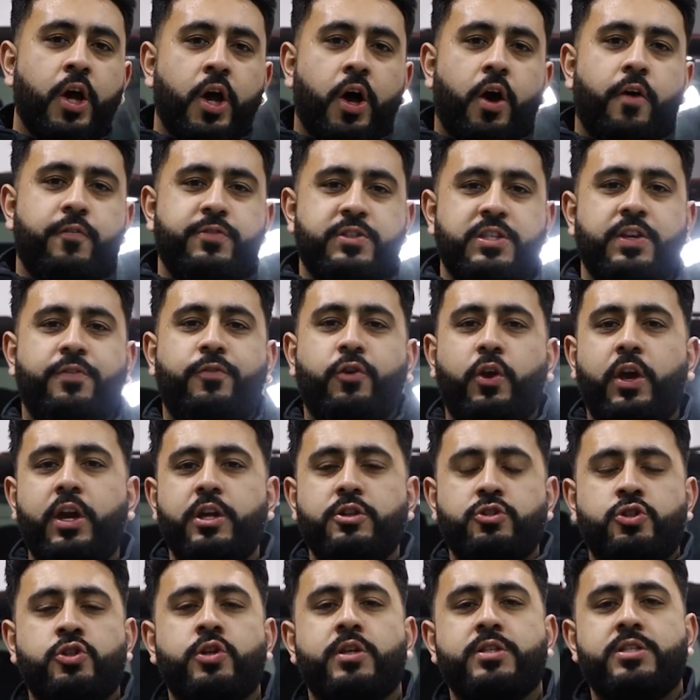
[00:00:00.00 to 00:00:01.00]
Obviously, if you're
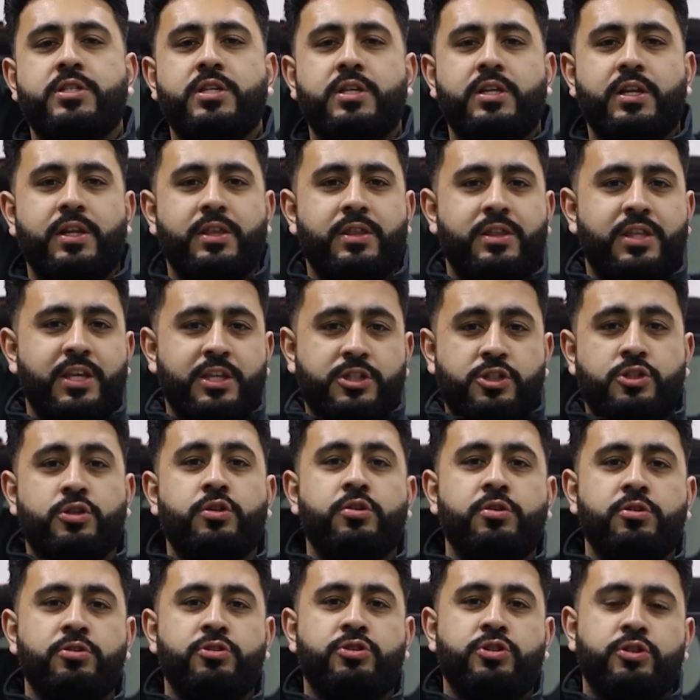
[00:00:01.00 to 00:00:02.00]
interested in this
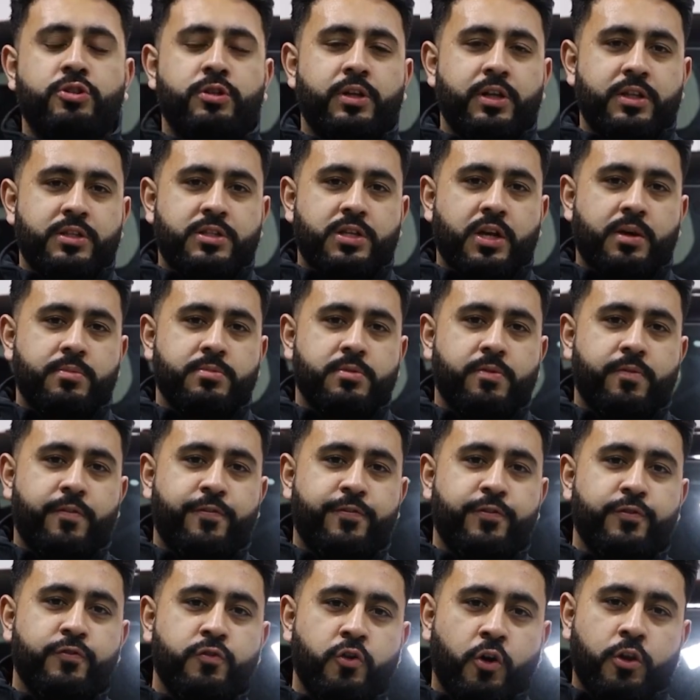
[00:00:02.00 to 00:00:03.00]
solution, in terms of
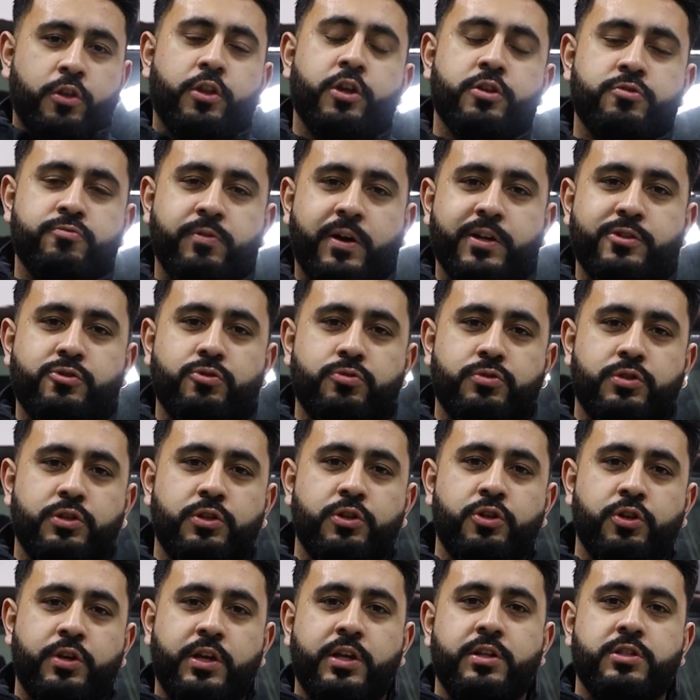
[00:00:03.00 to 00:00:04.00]
if you've got those rattles
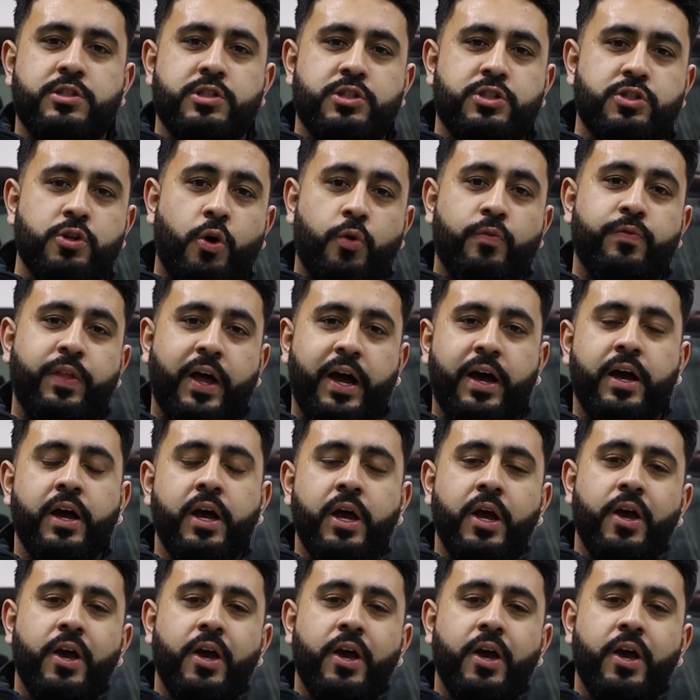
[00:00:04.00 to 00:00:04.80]
and looking to solve that,